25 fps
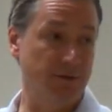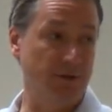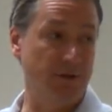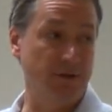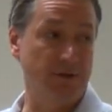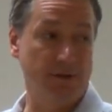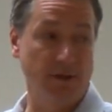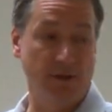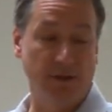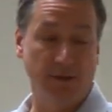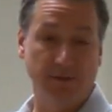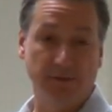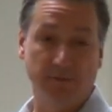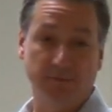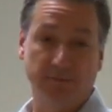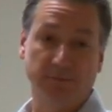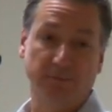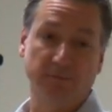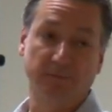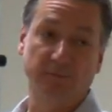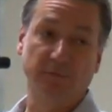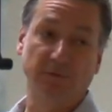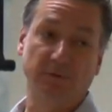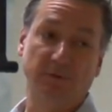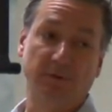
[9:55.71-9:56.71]
and, and
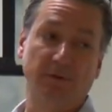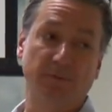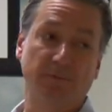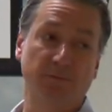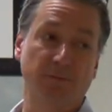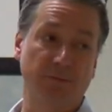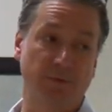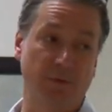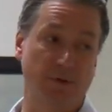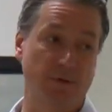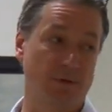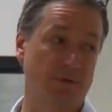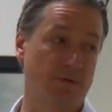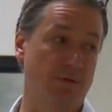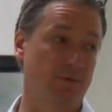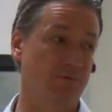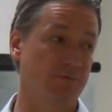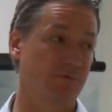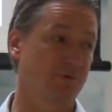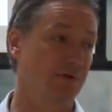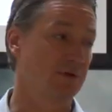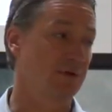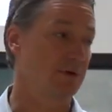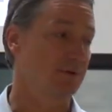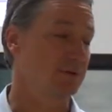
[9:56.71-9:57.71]
you know, there
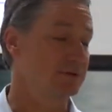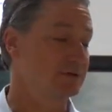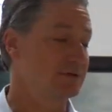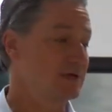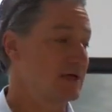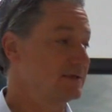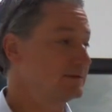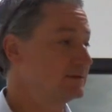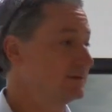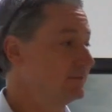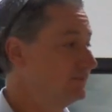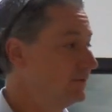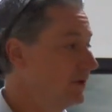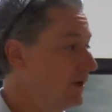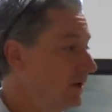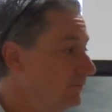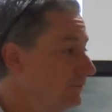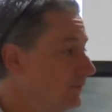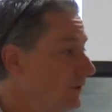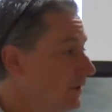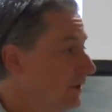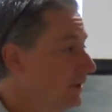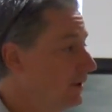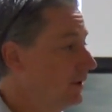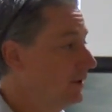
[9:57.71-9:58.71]
was clear intent
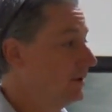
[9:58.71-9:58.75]
involved.